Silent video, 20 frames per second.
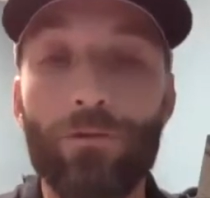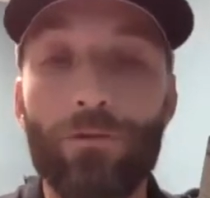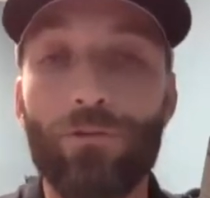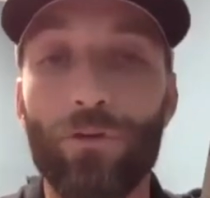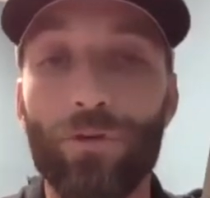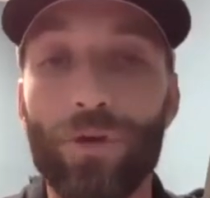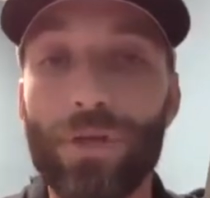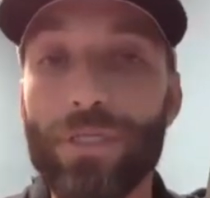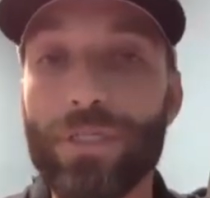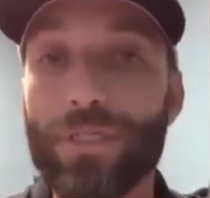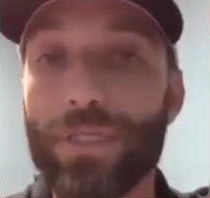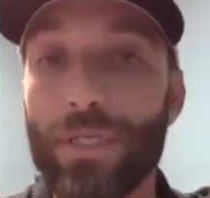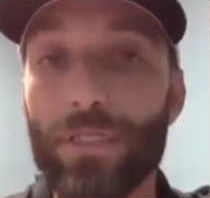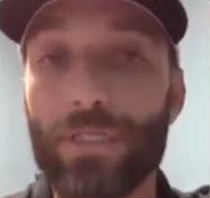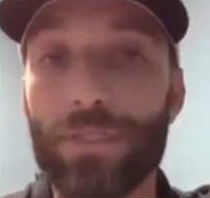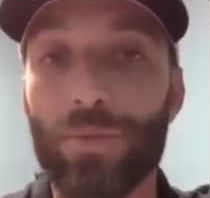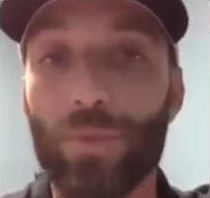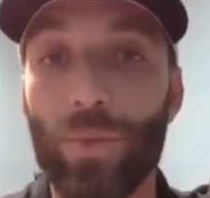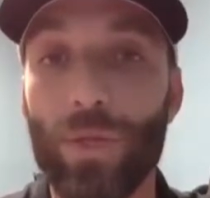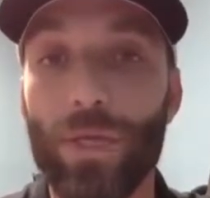For
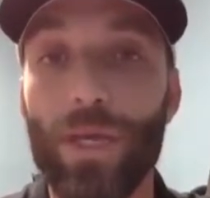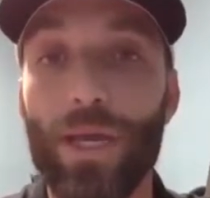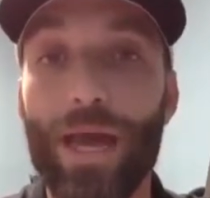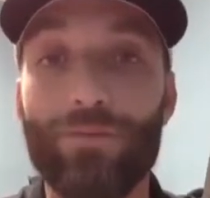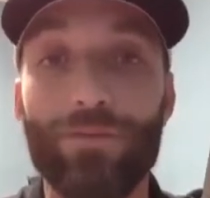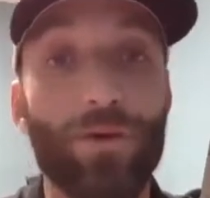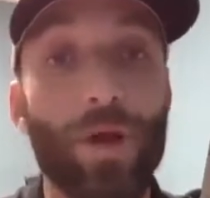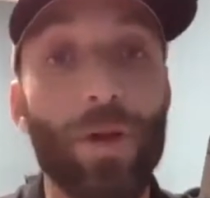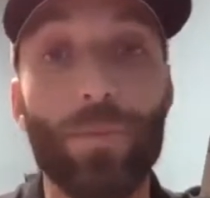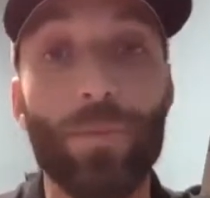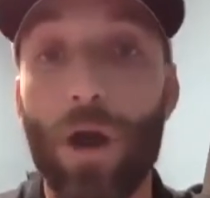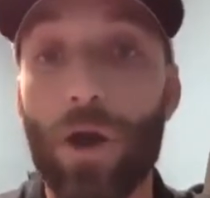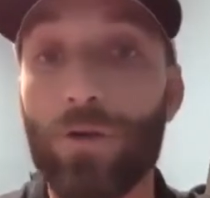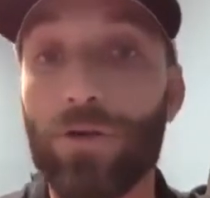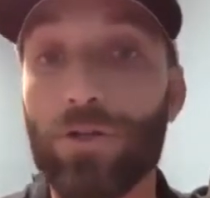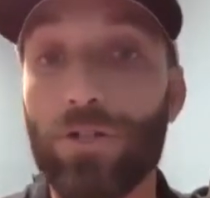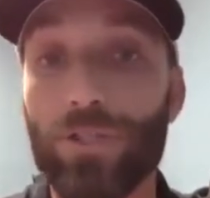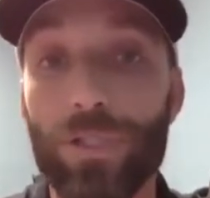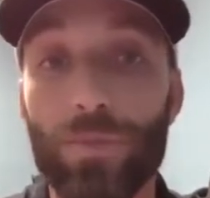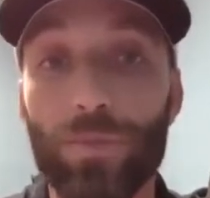instance, we have a great
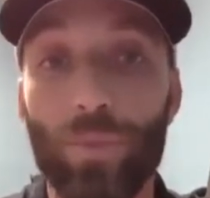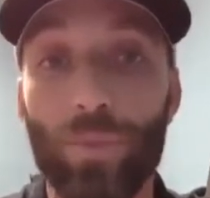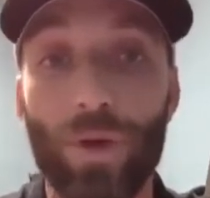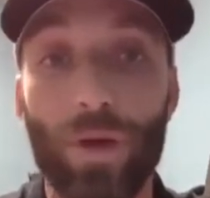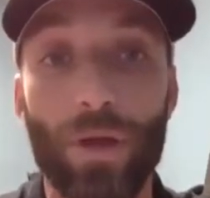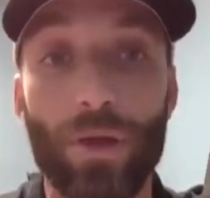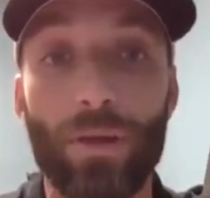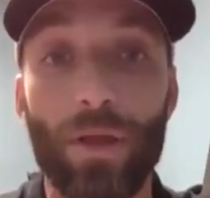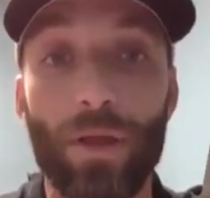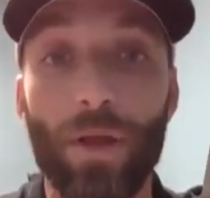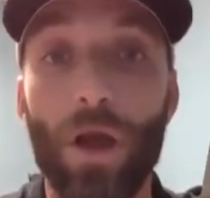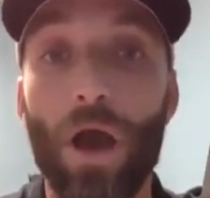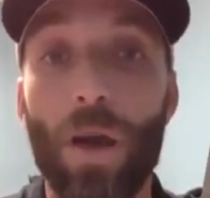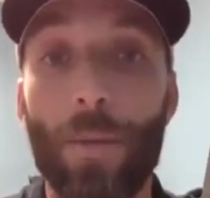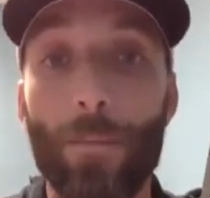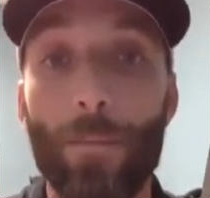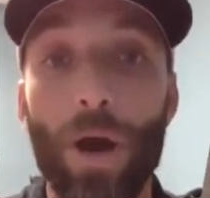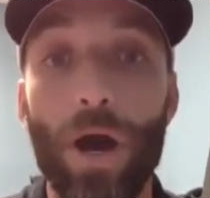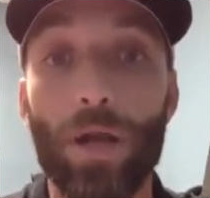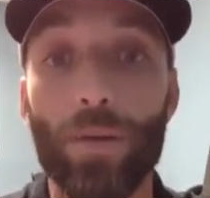partnership with the
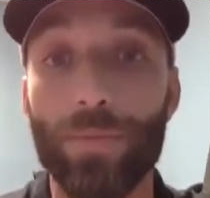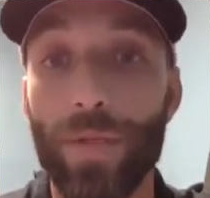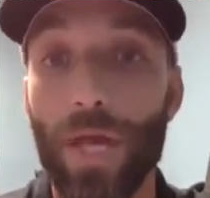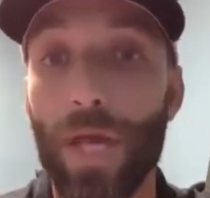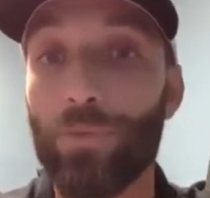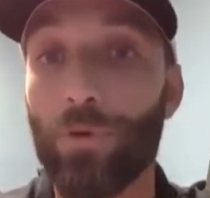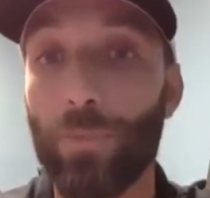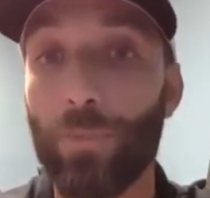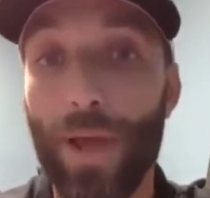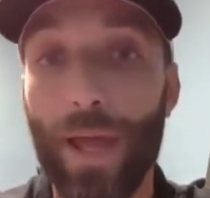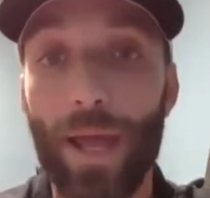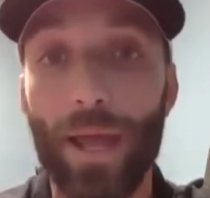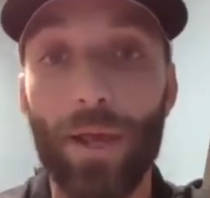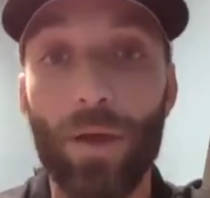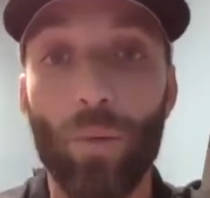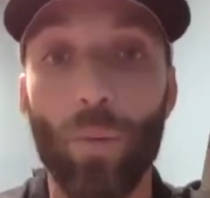Cotton Bottom Diaper Bank,